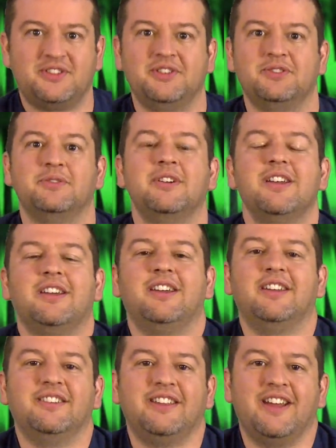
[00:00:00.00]
to
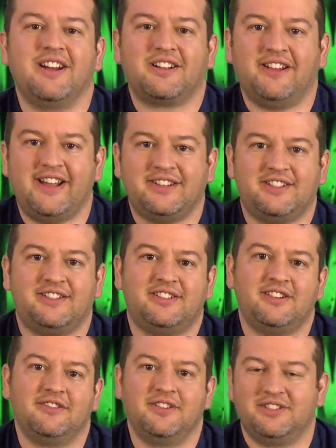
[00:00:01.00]
in the classic
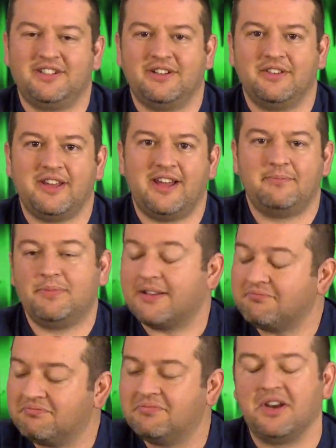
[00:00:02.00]
series and all that,
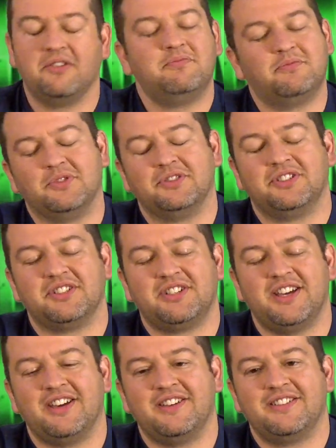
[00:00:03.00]
but we'll
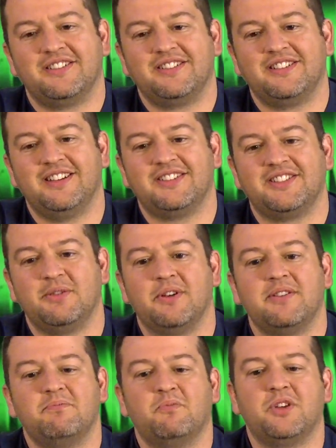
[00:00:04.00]
just see
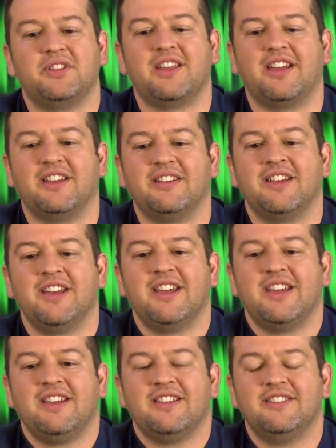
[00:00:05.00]
what
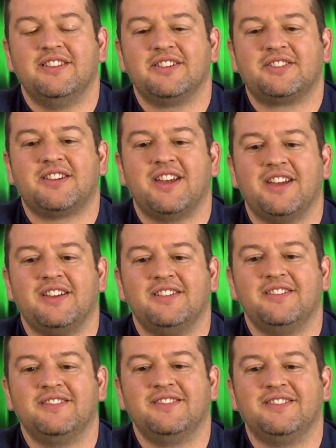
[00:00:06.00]
this
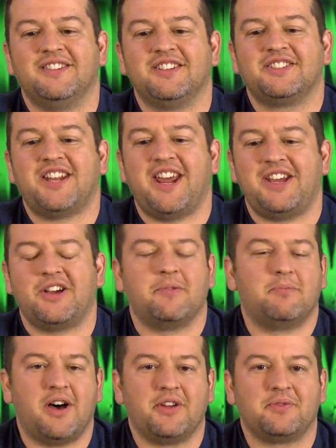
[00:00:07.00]
take
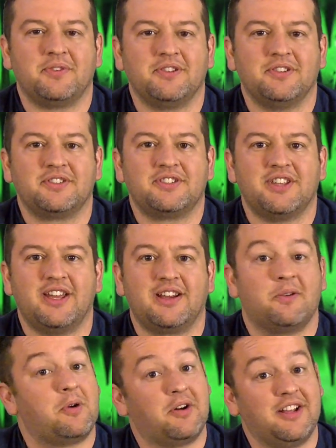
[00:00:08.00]
on Mothra looks
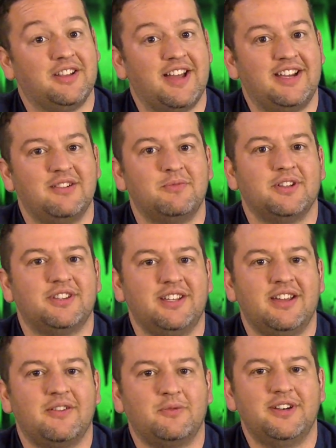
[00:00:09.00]
like. I'm already liking what
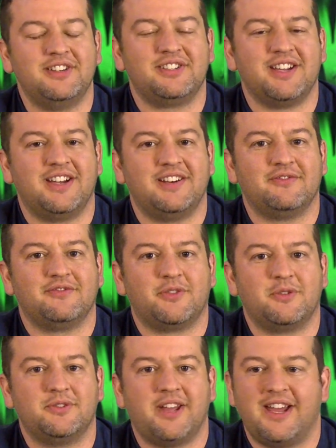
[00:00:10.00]
the redesign of
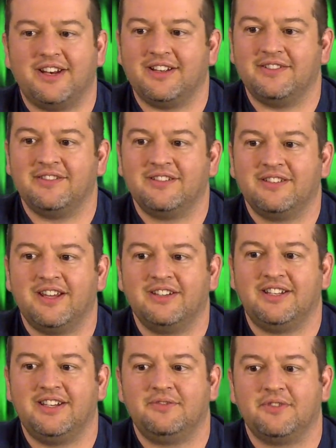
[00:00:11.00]
Rodan
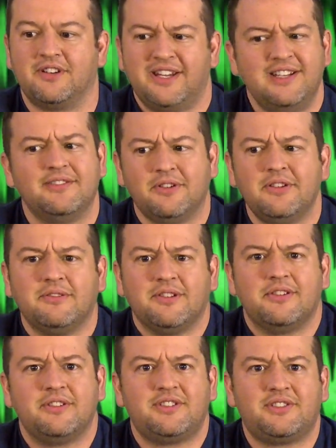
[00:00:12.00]
and Ghidra. Ghidra
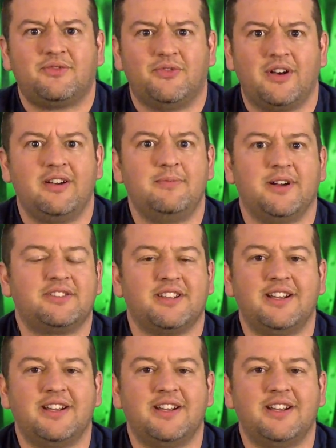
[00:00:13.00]
looks very much